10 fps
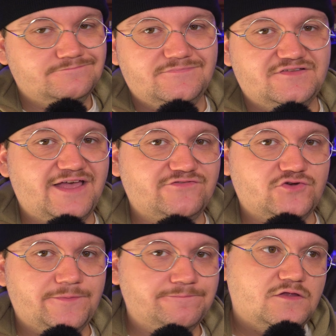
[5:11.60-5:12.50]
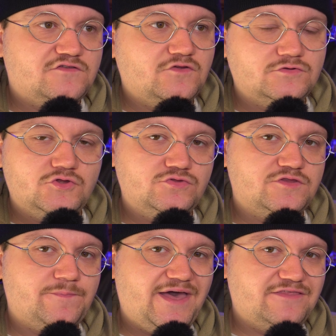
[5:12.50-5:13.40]
Staff Scrape. So Loot
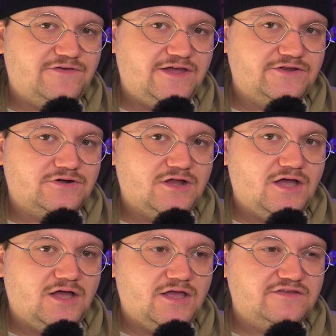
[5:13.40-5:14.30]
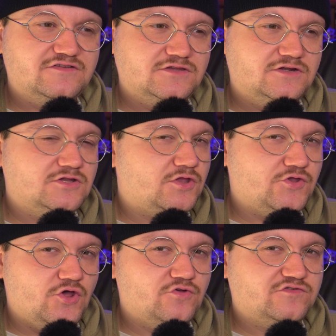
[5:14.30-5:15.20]
the Pathfinder, it's a little on
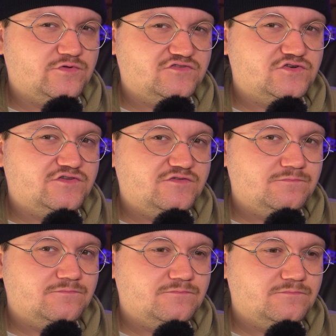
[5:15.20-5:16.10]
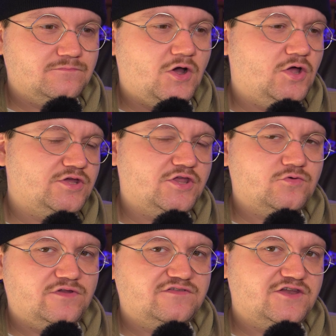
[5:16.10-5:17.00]
the nose, Wizards. All the other
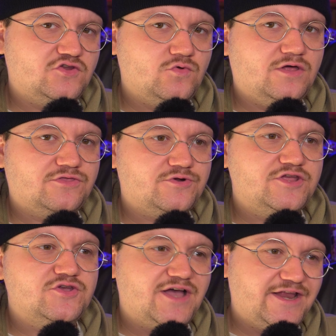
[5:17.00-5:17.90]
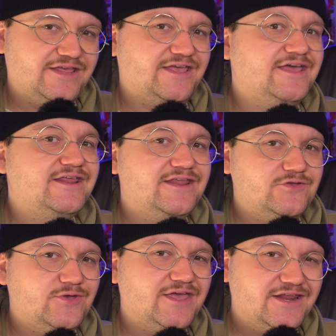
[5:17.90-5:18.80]
ones that do all three, you kind of hit it.
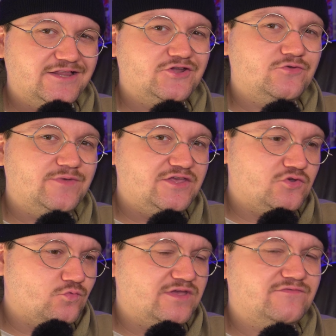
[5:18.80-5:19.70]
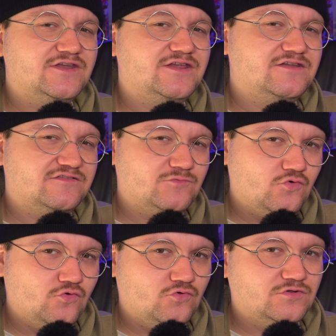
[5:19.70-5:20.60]
You hit it a little bit. You weaved it into some
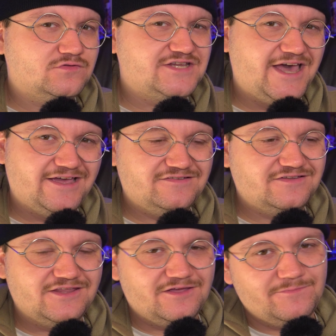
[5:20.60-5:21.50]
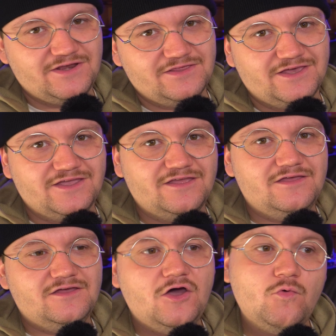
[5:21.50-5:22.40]
cool text and like made it like,
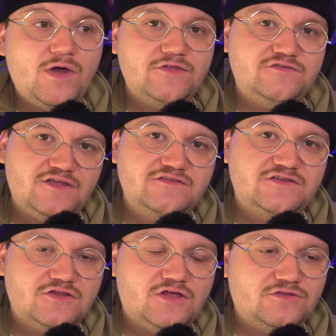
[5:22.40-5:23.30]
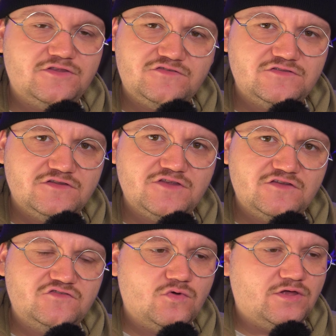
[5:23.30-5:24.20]
oh wow, this does kill all. This
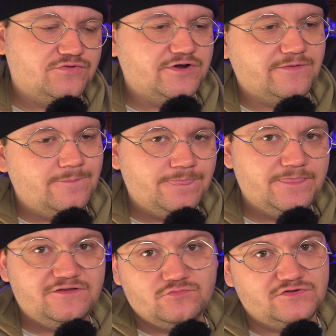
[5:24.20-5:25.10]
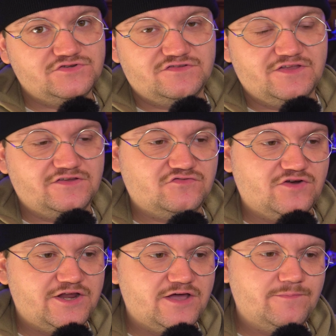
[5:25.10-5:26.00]
does do all three. This one just like
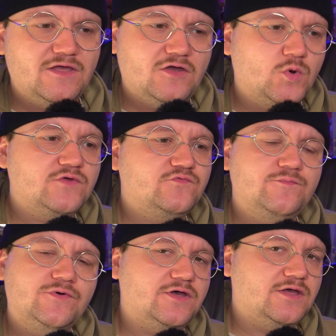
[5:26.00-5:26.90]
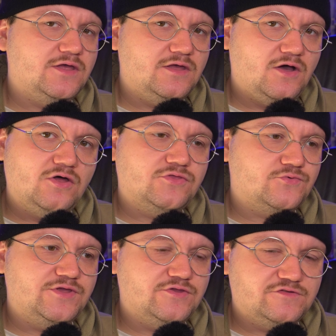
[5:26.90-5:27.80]
straight up. What if we put all
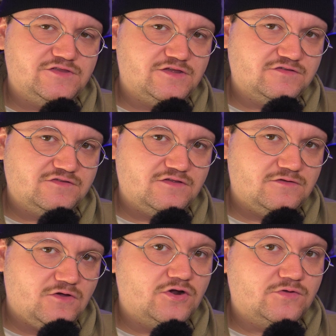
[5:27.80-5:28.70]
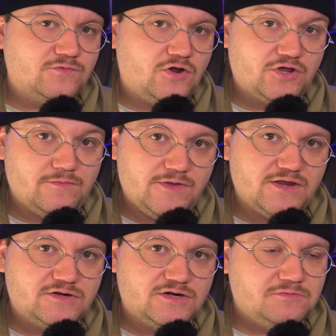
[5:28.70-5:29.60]
three of those things on a
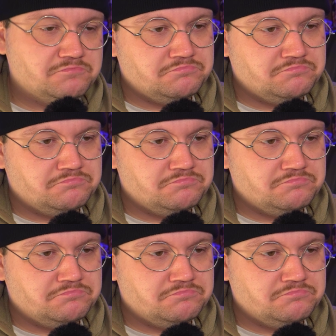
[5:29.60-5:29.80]
commander?